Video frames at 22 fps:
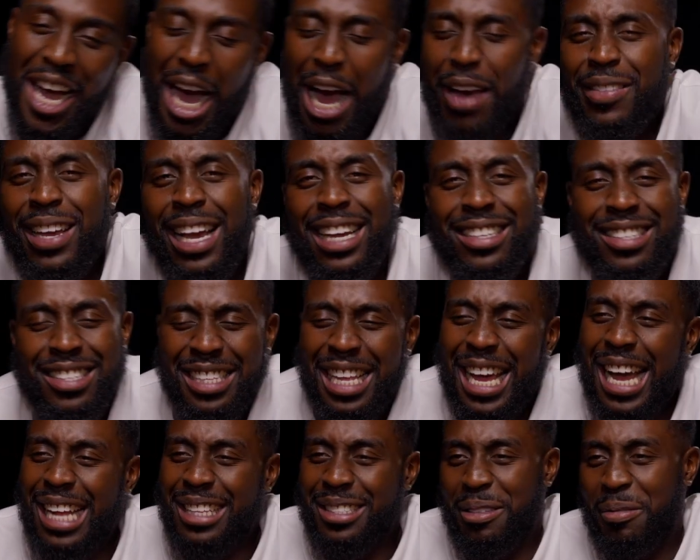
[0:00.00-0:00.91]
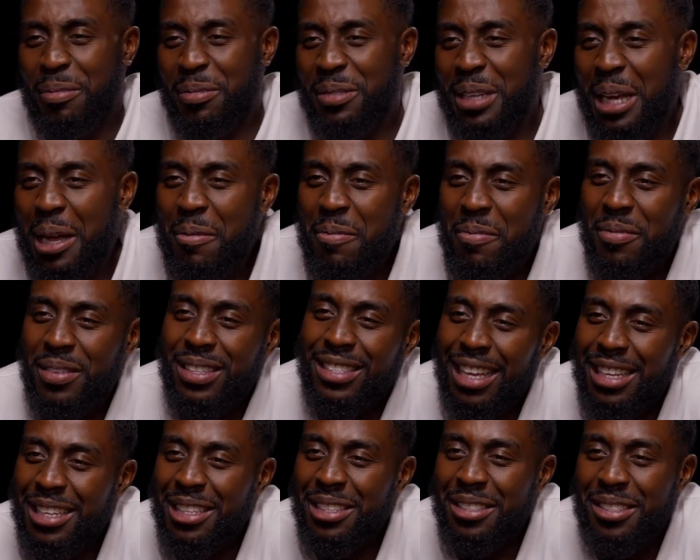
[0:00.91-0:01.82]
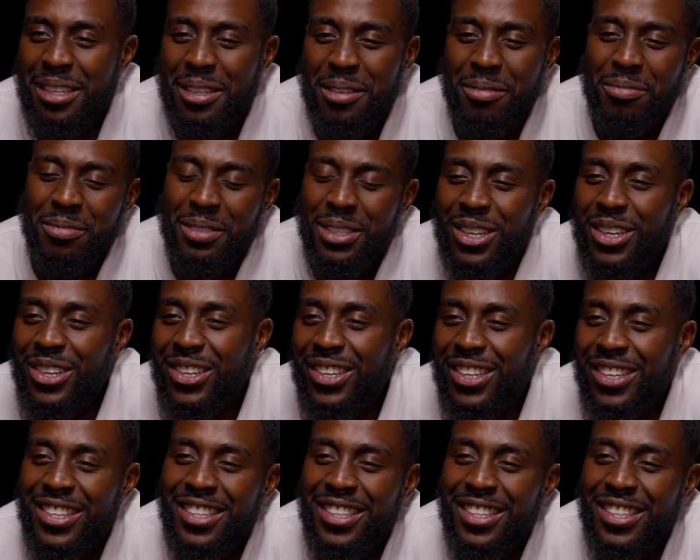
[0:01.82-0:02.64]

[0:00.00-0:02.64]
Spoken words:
I mean, Hector's a handsome chap. He's had his, you know.